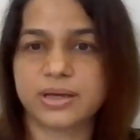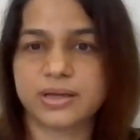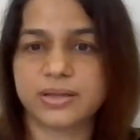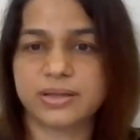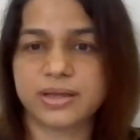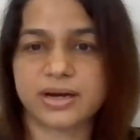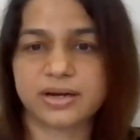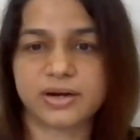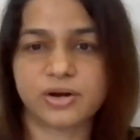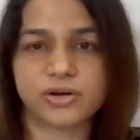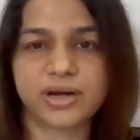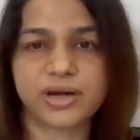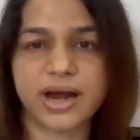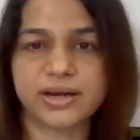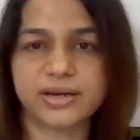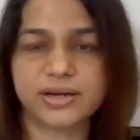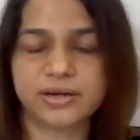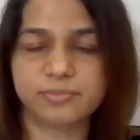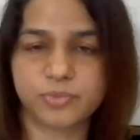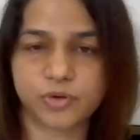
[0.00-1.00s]
be they are not
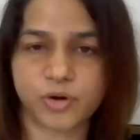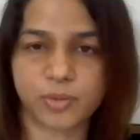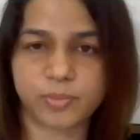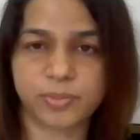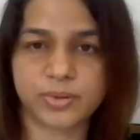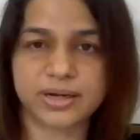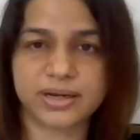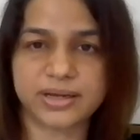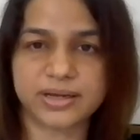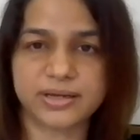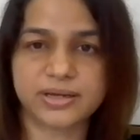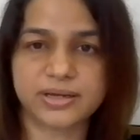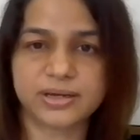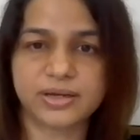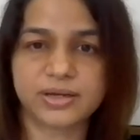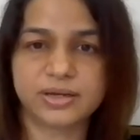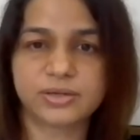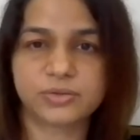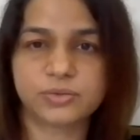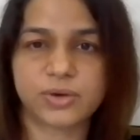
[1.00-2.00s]
guided properly
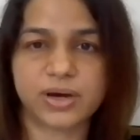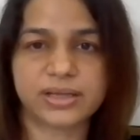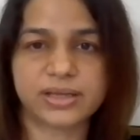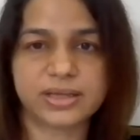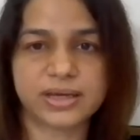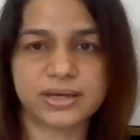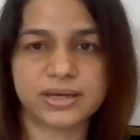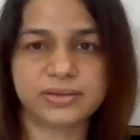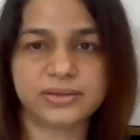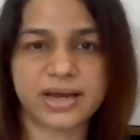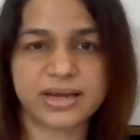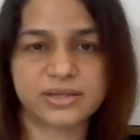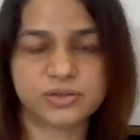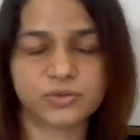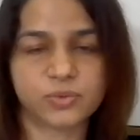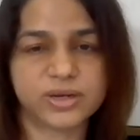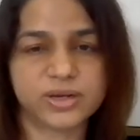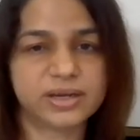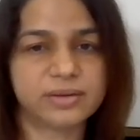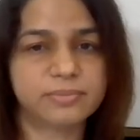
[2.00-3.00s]
so i think
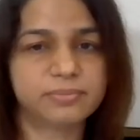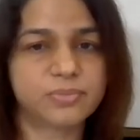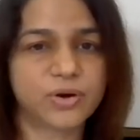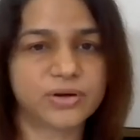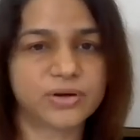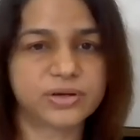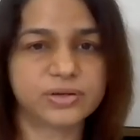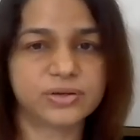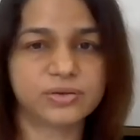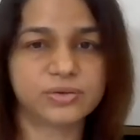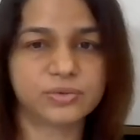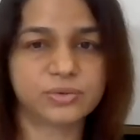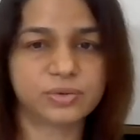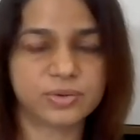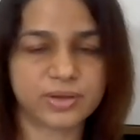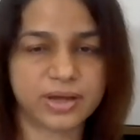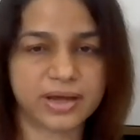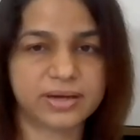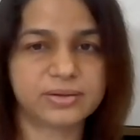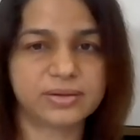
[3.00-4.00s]
that's very important
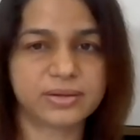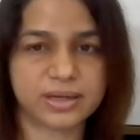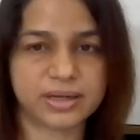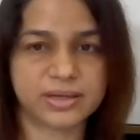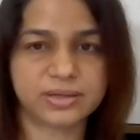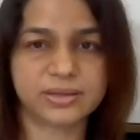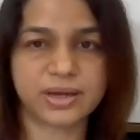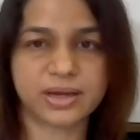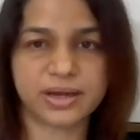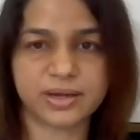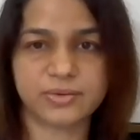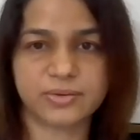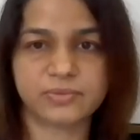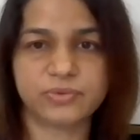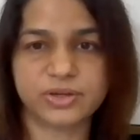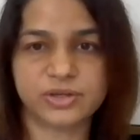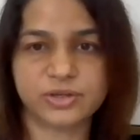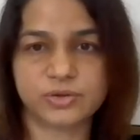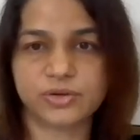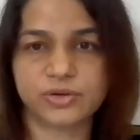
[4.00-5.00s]
that it
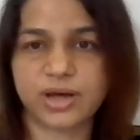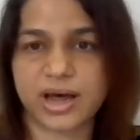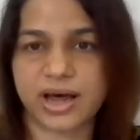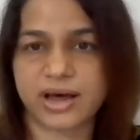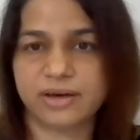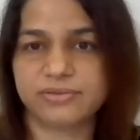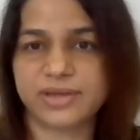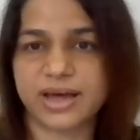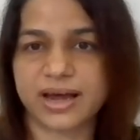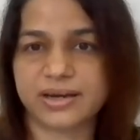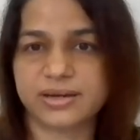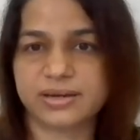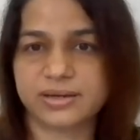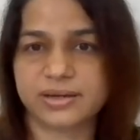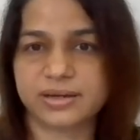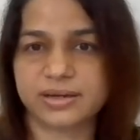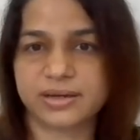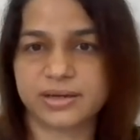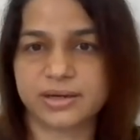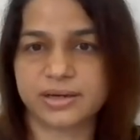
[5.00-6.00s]
uh, we should have that
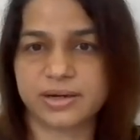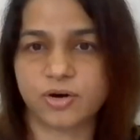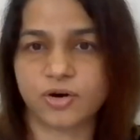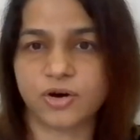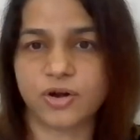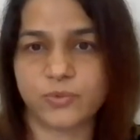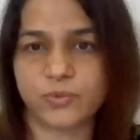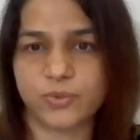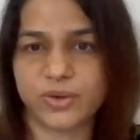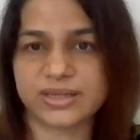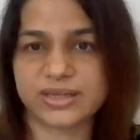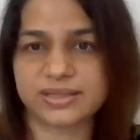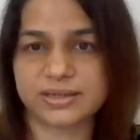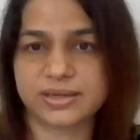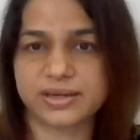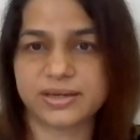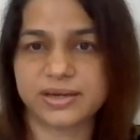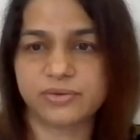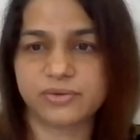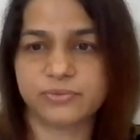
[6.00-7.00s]
uh,
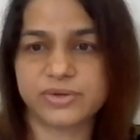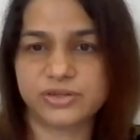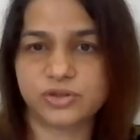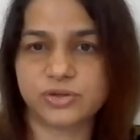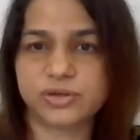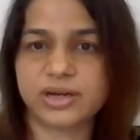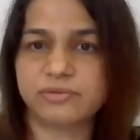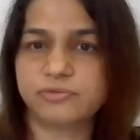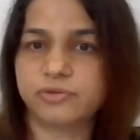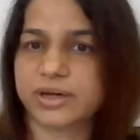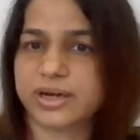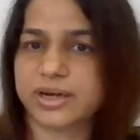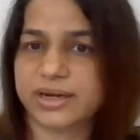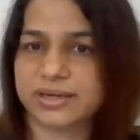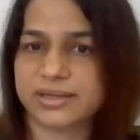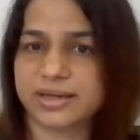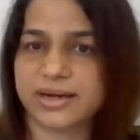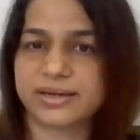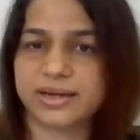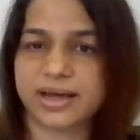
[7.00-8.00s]
always we should
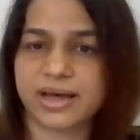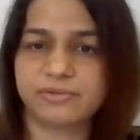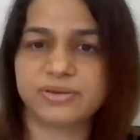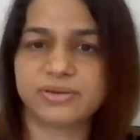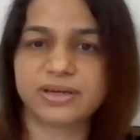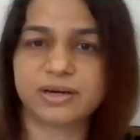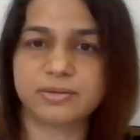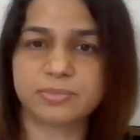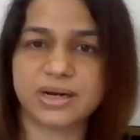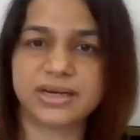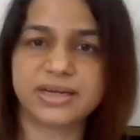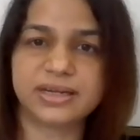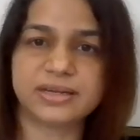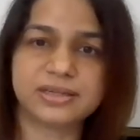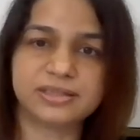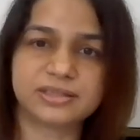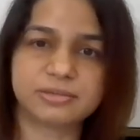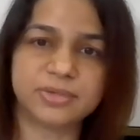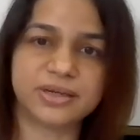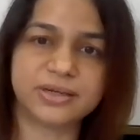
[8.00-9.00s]
advocate that having a
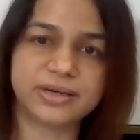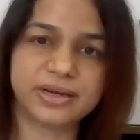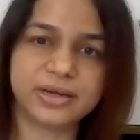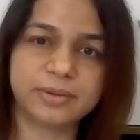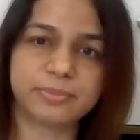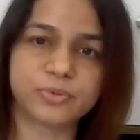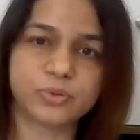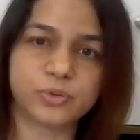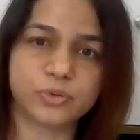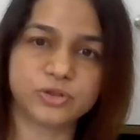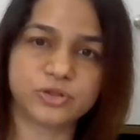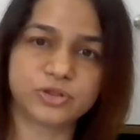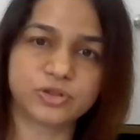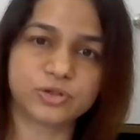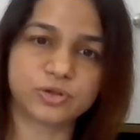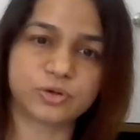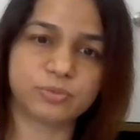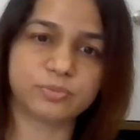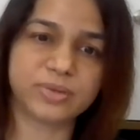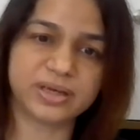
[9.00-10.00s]
multidisciplinary approach
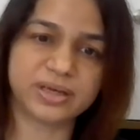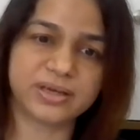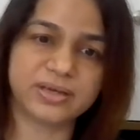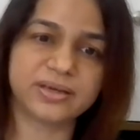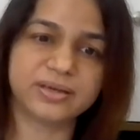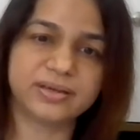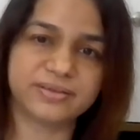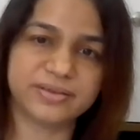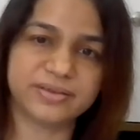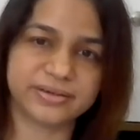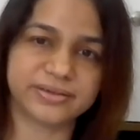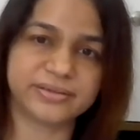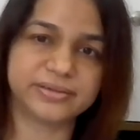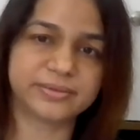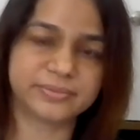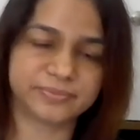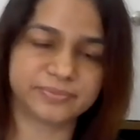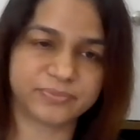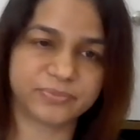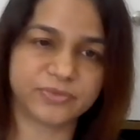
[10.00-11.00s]
should be
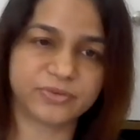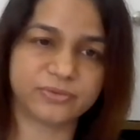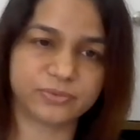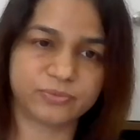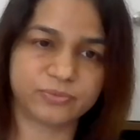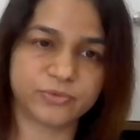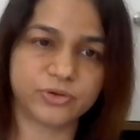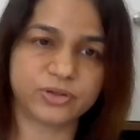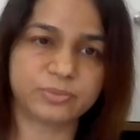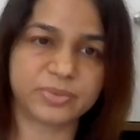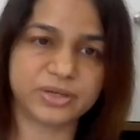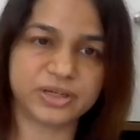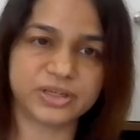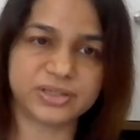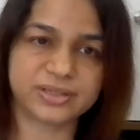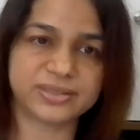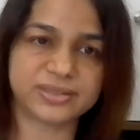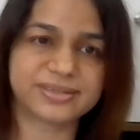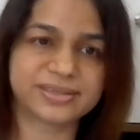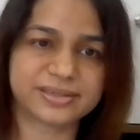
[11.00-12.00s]
there for the
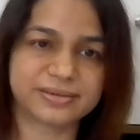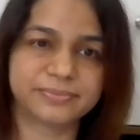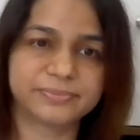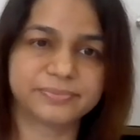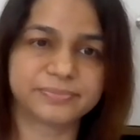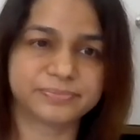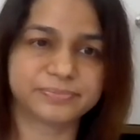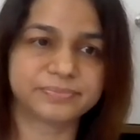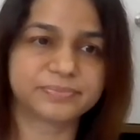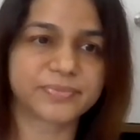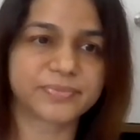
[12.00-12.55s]
patients.